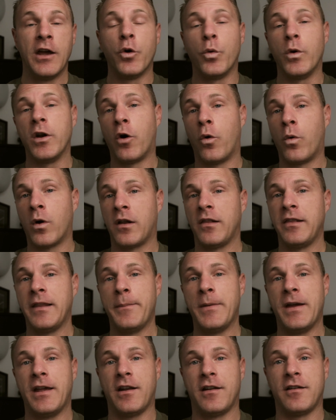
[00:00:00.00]
we don't want to
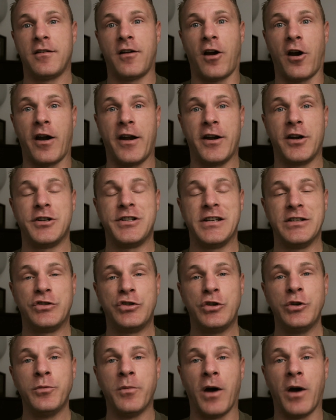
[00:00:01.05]
limit our energy too